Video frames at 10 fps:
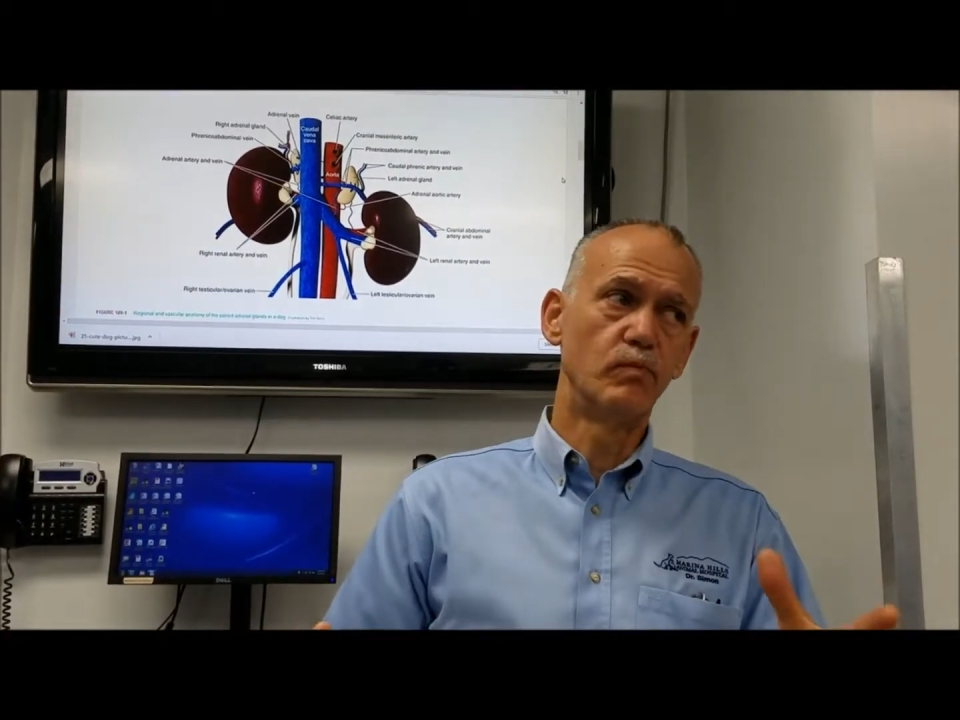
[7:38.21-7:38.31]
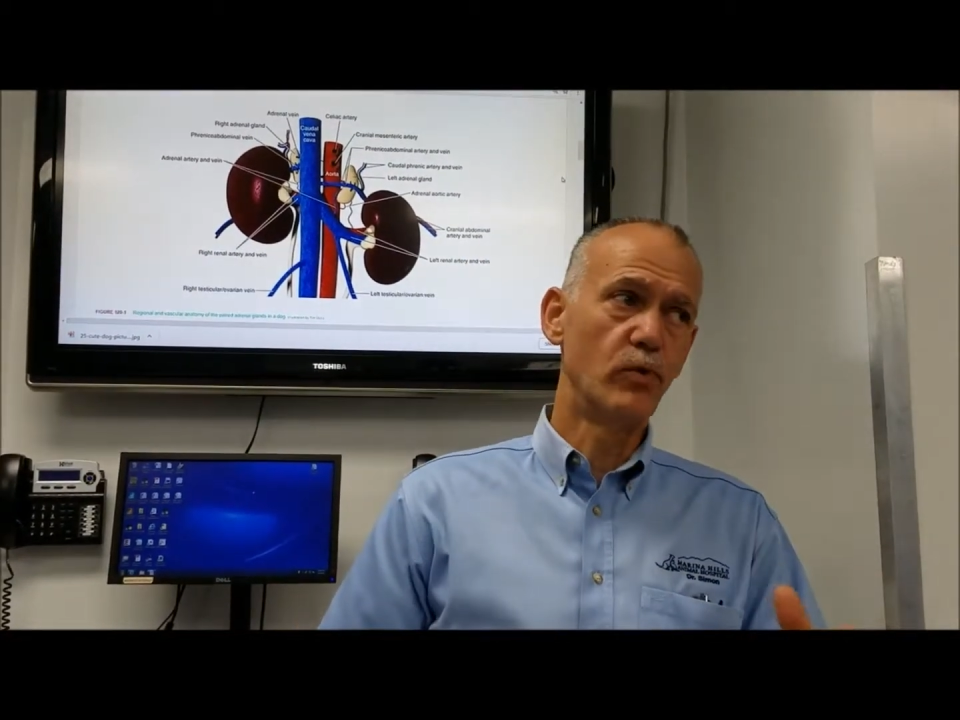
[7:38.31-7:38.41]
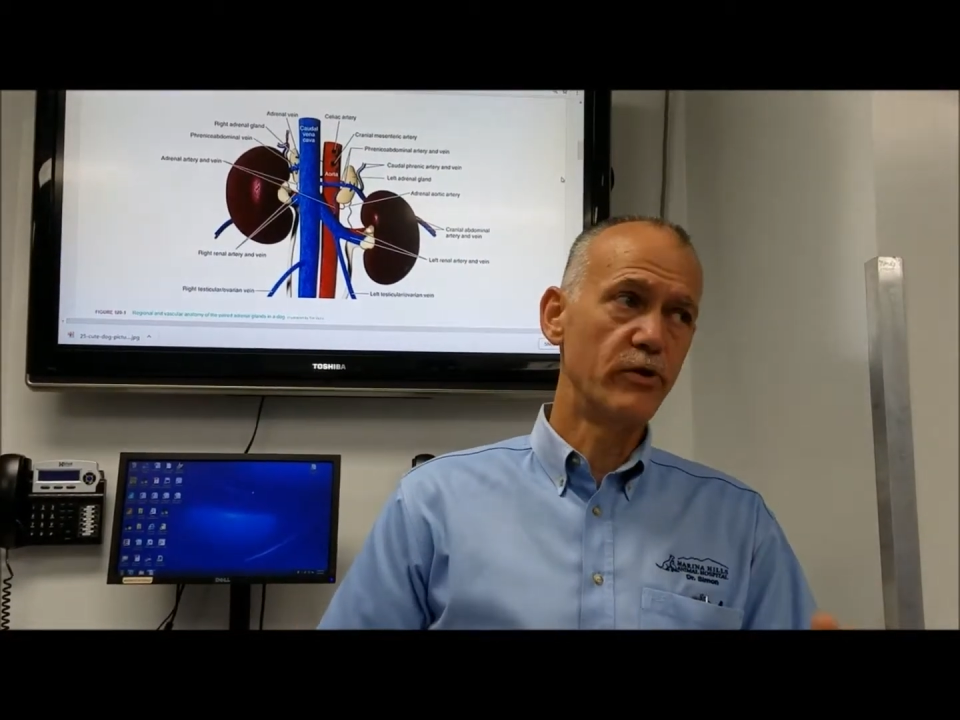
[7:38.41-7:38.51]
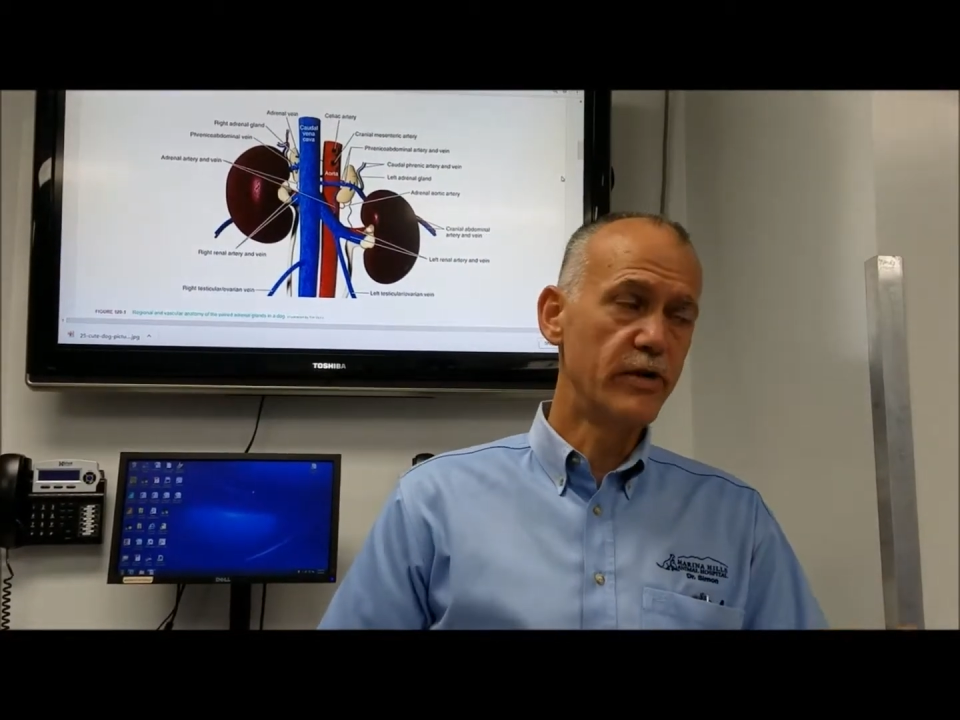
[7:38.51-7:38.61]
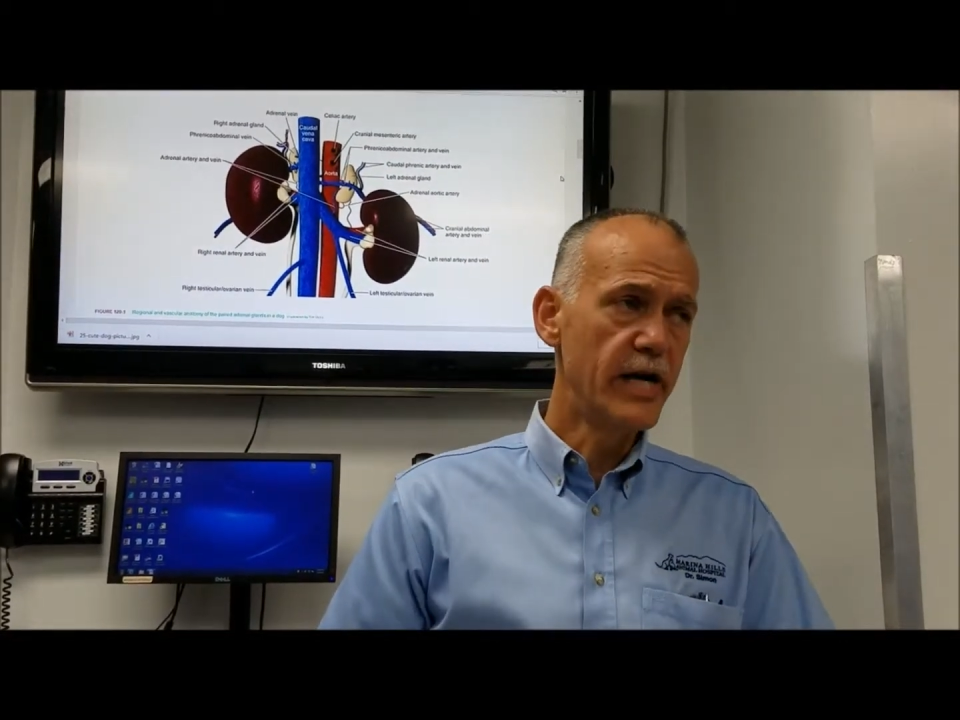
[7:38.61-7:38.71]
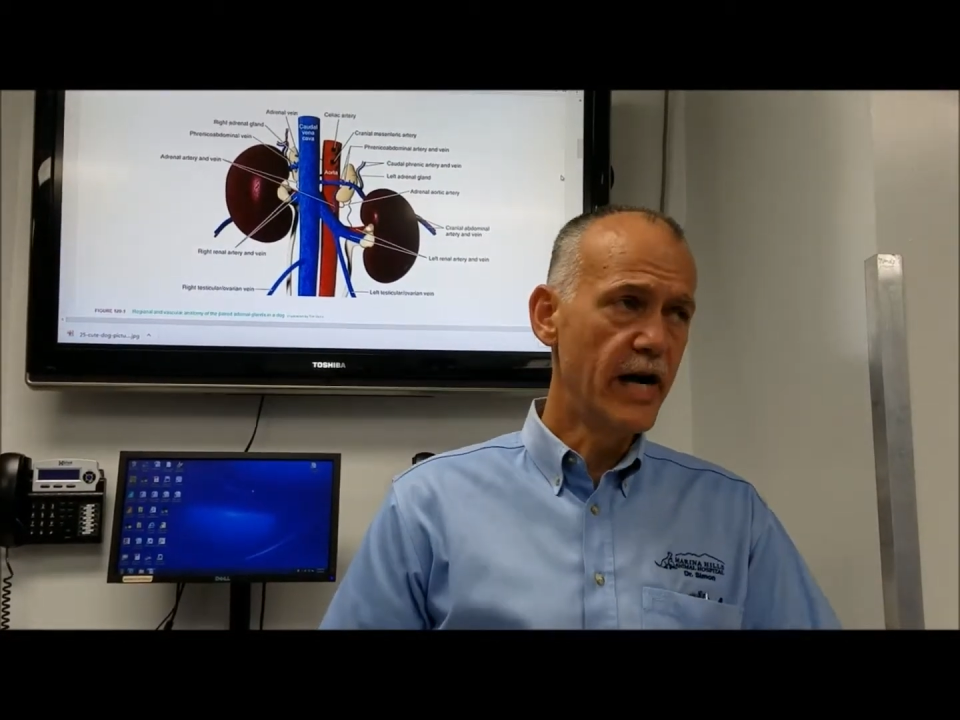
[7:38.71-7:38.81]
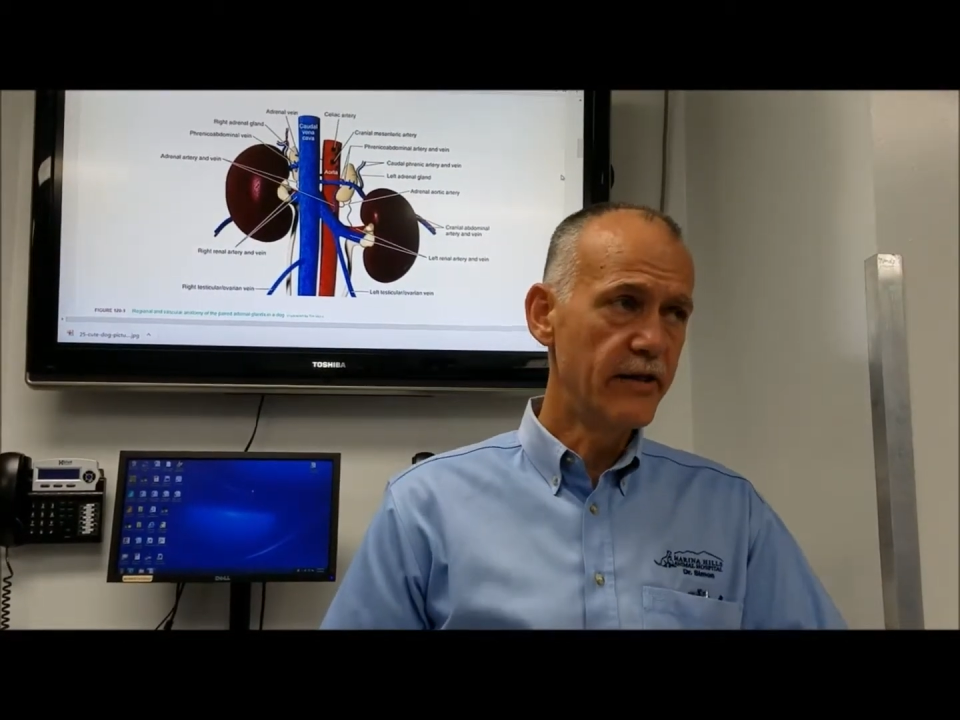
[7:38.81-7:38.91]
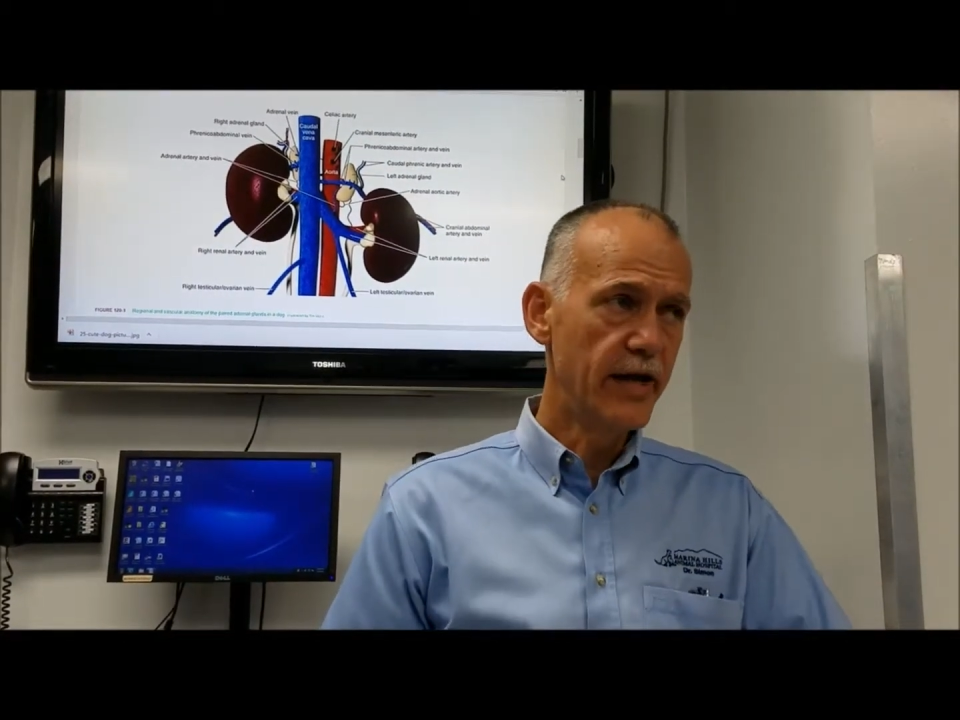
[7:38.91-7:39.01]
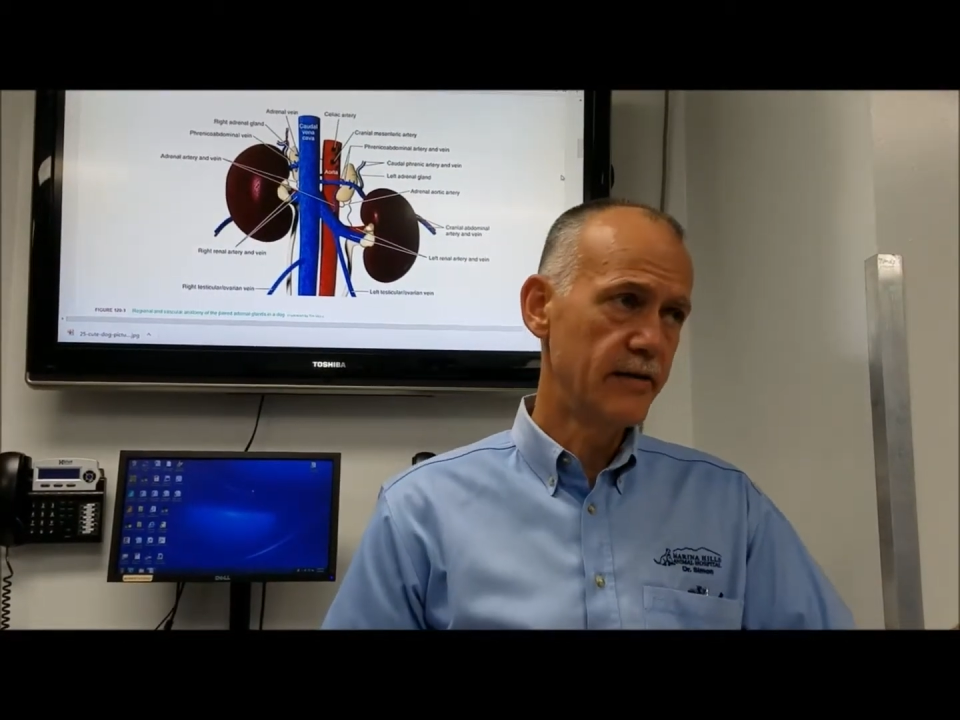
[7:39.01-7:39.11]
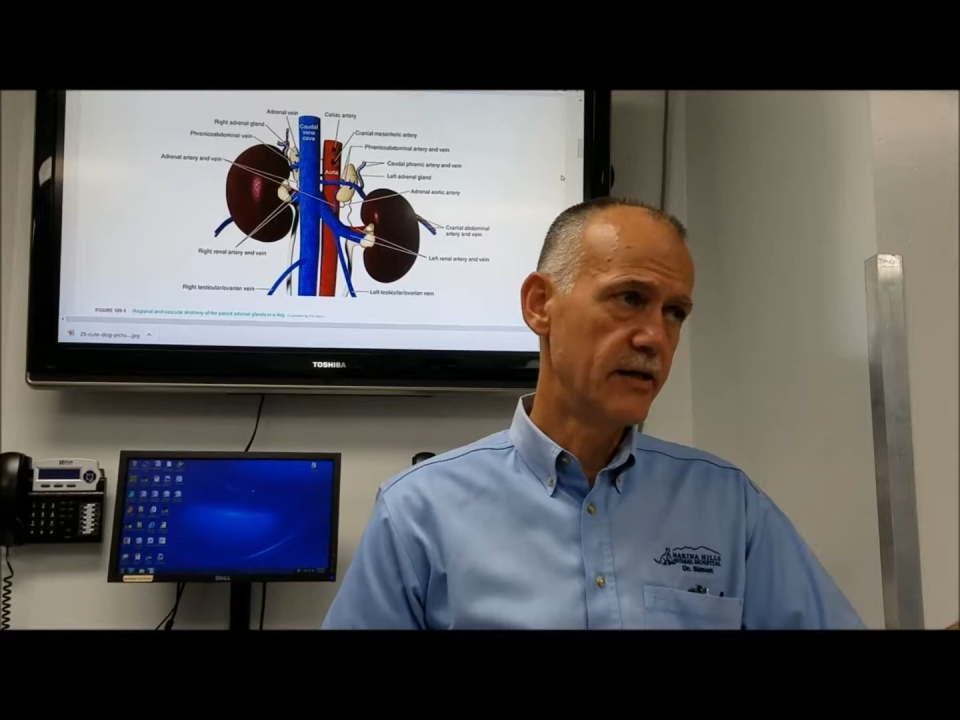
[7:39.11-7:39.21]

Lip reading: Whether he had that